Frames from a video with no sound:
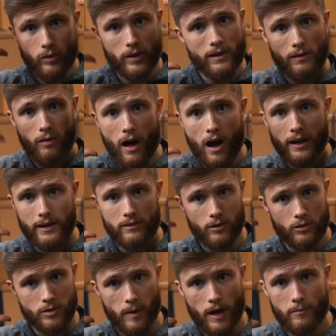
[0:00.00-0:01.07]
really lock in
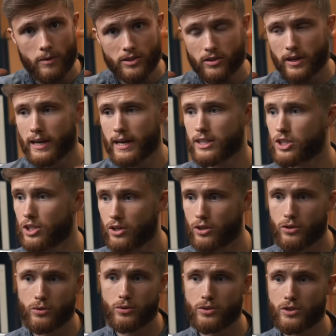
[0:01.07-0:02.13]
those mind-muscle connection
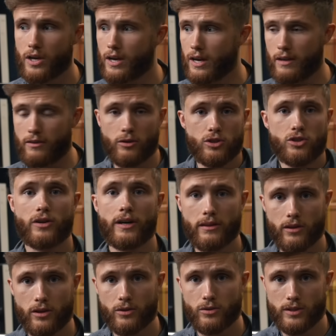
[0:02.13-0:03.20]
cues and those
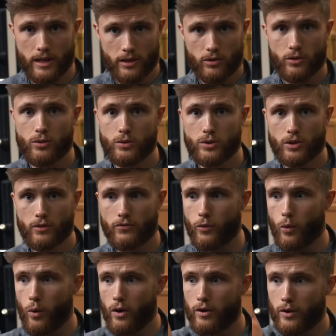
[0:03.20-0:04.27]
strength cues that you use
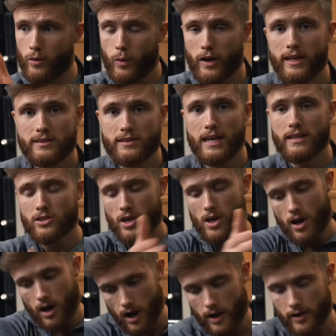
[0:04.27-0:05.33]
for your working sets
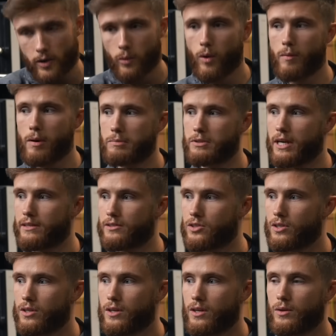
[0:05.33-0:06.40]
on your warm-up sets.
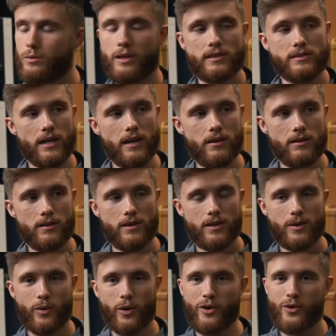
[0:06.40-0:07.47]
That said,
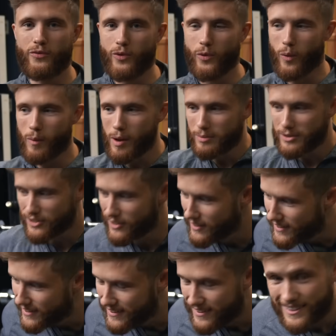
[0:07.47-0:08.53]
we're gonna do a few warm-ups.
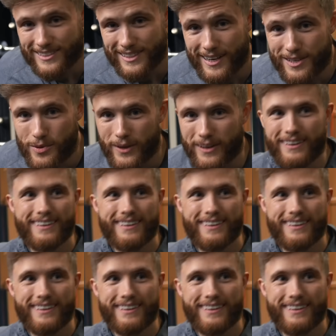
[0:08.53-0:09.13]
Let's get into it.